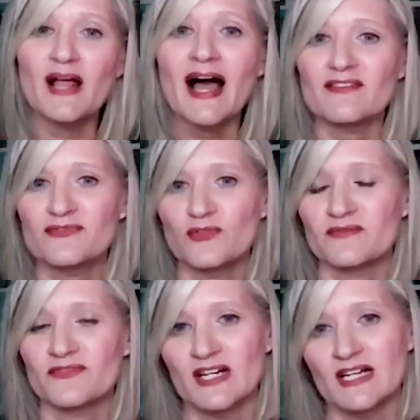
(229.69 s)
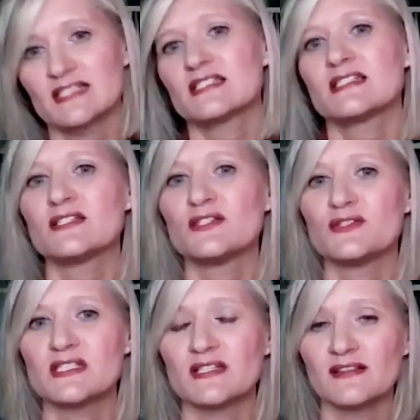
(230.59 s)
the platform for us
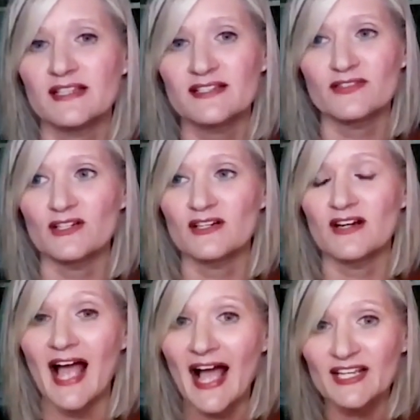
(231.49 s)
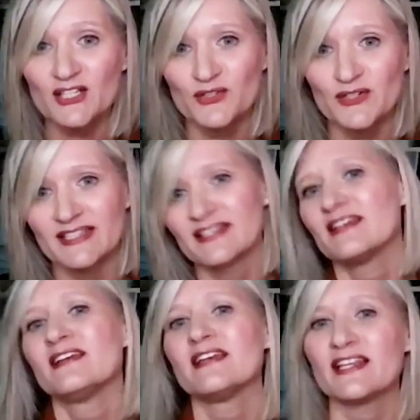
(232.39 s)
to deliver
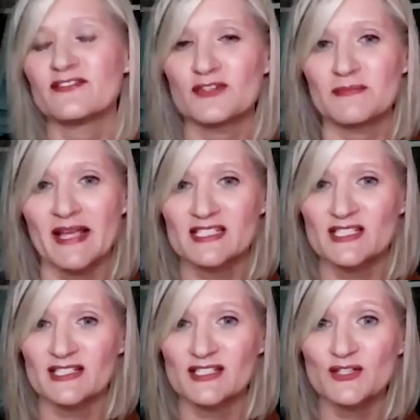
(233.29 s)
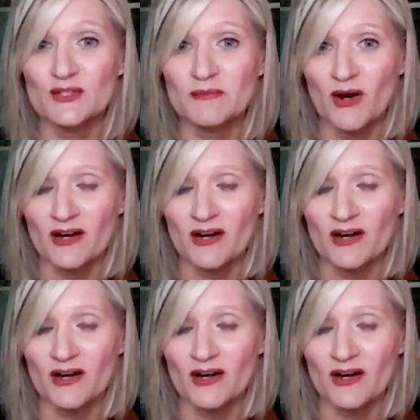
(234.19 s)
accurate information to the